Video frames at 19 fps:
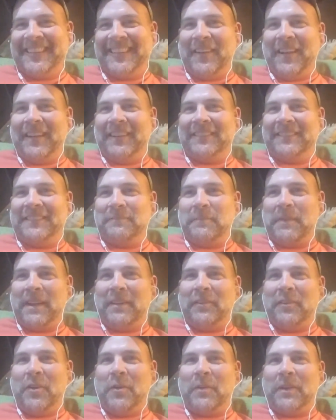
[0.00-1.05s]
Well,
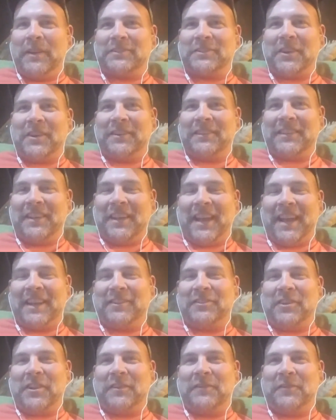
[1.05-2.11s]
middle of nowhere, it's hard. You got to
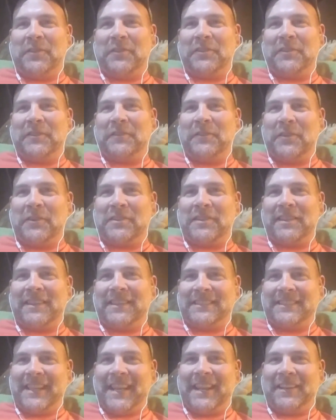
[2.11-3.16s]
drive further and further
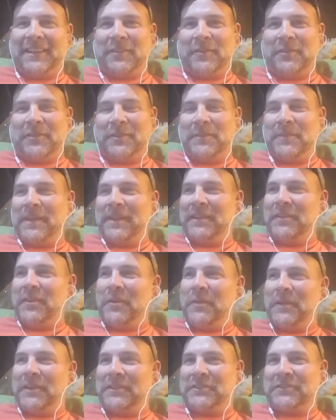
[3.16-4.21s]
these days to go to the middle of
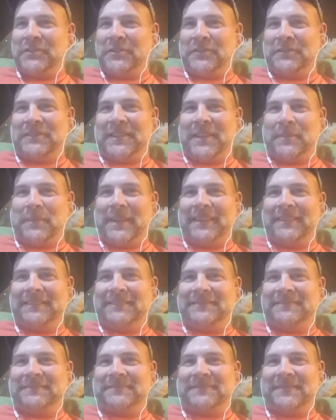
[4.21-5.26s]
nowhere to shoot. I mean,
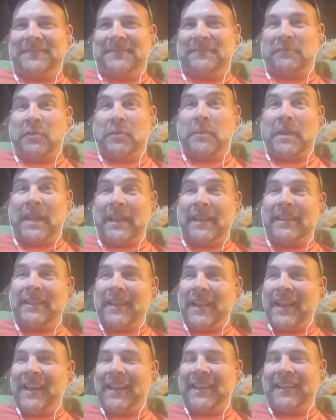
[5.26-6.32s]
for me,
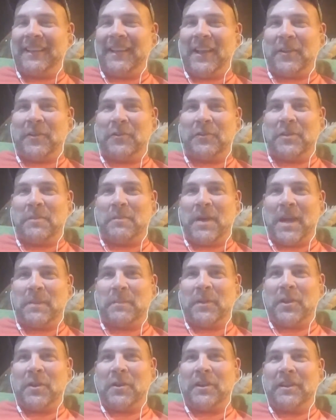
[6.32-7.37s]
I go to the bottom
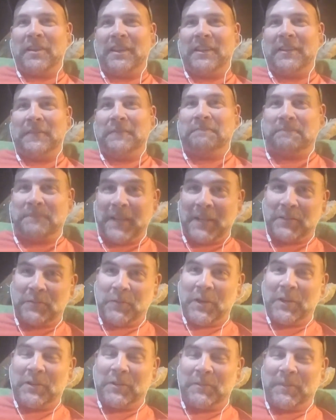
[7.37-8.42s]
of Yarnell Hill. That's
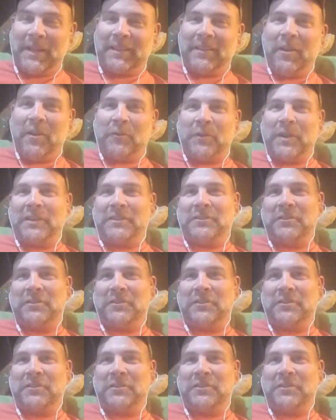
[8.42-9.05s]
where I do my long range